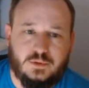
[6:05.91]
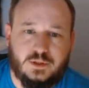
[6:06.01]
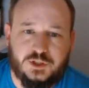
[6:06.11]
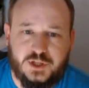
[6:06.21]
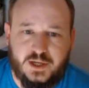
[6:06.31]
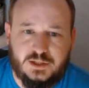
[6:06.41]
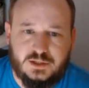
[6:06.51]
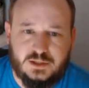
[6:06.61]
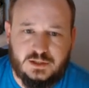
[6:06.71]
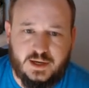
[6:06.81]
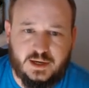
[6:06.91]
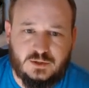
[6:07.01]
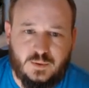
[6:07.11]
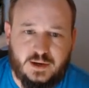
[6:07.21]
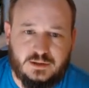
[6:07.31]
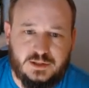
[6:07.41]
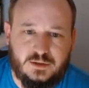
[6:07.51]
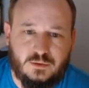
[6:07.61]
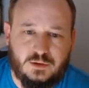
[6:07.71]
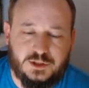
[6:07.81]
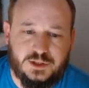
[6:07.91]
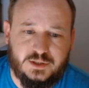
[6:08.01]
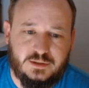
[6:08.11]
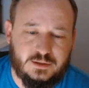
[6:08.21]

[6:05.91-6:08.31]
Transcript: and change this X, Y, or Z origin